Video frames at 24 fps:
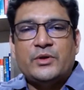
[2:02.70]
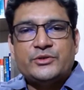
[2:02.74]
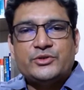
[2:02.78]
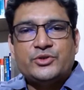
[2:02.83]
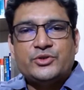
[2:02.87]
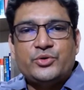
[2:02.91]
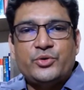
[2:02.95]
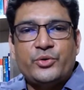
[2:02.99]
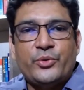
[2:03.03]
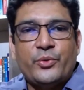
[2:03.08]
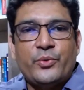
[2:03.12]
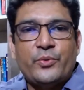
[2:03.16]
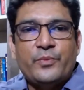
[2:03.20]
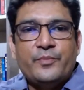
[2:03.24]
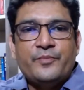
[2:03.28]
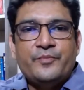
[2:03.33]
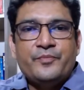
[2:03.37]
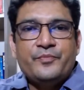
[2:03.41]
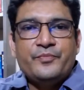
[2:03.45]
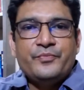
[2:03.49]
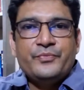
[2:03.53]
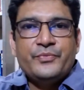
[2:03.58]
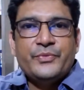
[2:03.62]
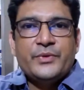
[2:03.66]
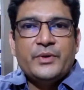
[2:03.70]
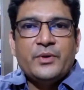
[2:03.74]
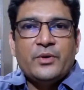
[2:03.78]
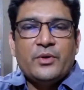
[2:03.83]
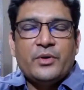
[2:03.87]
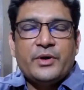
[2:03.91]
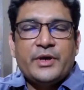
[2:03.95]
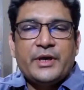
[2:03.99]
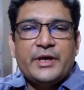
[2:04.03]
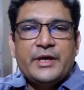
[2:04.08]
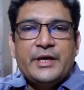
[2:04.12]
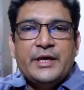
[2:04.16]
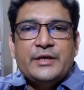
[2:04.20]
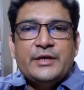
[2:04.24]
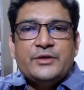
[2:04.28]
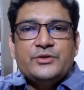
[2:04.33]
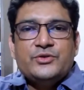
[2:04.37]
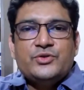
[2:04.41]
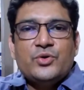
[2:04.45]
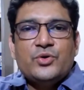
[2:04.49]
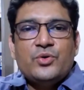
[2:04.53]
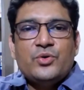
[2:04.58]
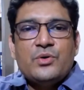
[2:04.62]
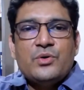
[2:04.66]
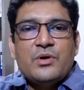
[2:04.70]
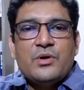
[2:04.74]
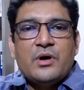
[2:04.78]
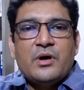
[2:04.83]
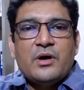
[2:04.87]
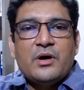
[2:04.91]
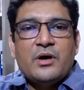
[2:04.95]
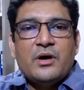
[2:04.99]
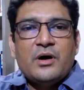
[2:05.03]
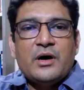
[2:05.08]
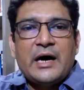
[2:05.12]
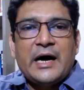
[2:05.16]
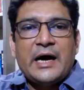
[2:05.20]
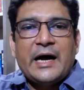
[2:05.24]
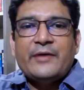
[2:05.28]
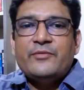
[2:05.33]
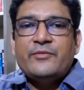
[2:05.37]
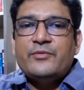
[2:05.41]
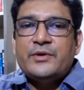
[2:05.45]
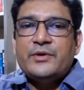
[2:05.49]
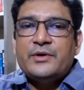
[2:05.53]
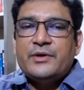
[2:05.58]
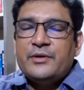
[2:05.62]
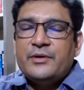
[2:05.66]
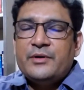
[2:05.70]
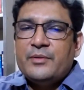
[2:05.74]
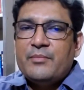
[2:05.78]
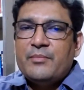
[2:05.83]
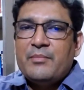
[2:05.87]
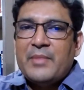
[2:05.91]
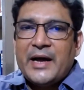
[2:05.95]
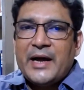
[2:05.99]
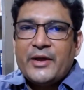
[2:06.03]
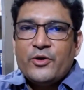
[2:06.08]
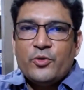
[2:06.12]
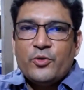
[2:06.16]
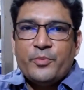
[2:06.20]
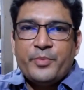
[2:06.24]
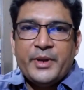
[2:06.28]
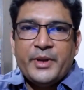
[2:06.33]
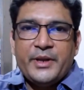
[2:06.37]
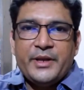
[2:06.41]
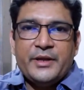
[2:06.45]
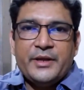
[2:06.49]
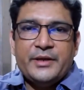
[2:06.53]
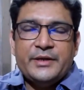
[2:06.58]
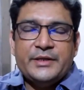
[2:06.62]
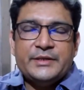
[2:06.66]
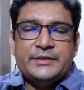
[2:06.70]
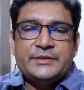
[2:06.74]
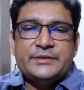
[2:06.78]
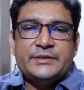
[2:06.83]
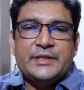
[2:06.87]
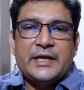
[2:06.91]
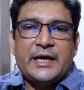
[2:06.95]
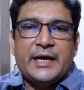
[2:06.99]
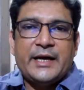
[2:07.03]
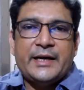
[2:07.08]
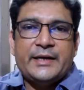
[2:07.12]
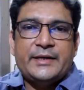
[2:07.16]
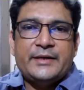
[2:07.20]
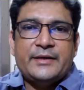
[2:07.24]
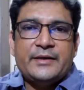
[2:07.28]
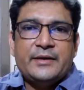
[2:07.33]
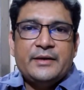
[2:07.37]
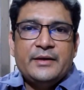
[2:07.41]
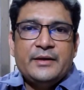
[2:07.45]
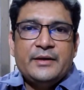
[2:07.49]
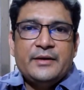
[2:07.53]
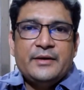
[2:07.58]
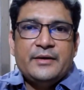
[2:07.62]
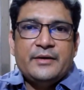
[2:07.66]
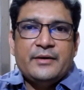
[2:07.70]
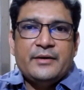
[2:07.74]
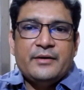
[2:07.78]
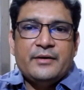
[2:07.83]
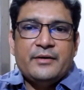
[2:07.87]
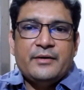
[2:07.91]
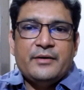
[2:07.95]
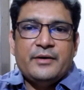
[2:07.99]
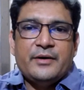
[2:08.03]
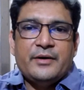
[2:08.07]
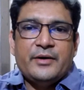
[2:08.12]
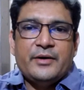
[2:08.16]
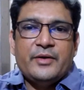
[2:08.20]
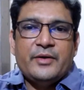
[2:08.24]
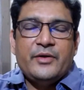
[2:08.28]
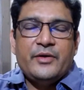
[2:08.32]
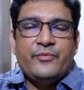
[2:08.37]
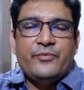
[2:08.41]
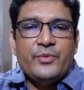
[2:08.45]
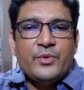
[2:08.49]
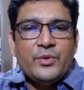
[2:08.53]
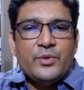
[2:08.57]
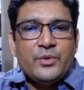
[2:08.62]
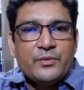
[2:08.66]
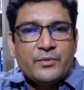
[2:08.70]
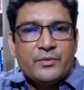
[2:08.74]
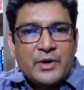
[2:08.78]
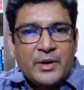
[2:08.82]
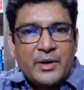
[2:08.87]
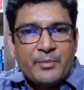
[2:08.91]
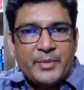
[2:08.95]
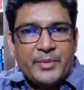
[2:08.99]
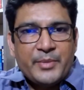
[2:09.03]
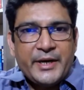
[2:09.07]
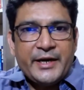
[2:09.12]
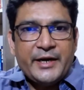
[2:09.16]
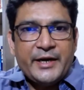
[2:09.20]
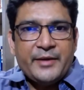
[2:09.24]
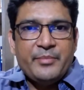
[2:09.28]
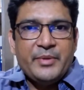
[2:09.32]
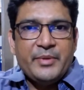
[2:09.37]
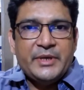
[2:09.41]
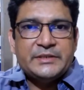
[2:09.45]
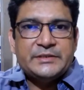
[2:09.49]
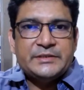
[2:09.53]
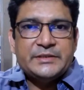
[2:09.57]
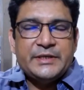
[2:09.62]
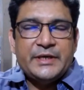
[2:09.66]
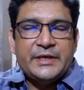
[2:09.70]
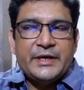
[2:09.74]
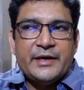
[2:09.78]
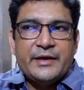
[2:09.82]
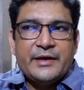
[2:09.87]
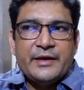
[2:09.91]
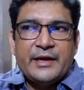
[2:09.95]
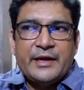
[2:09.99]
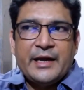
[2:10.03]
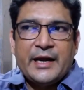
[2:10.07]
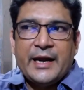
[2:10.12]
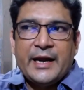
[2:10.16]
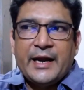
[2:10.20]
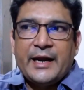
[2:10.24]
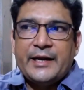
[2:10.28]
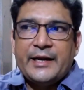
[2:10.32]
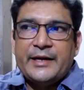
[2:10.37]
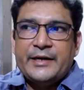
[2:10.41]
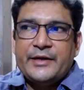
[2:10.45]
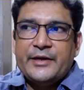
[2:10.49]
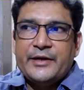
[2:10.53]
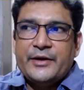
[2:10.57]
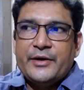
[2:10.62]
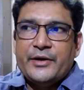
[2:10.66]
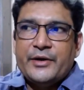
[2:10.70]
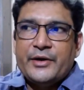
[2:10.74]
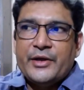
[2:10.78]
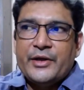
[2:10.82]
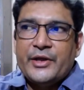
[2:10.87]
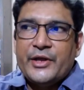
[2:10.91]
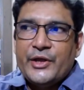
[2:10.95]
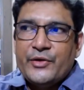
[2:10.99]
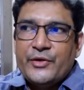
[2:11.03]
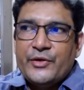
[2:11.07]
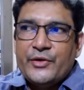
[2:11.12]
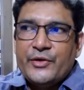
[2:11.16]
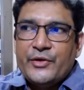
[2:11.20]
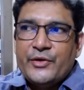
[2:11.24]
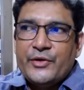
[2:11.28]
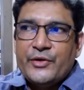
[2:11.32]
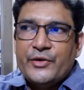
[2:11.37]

to do okay so uh, i would my opinion is that uh, if you completed bca and uh, if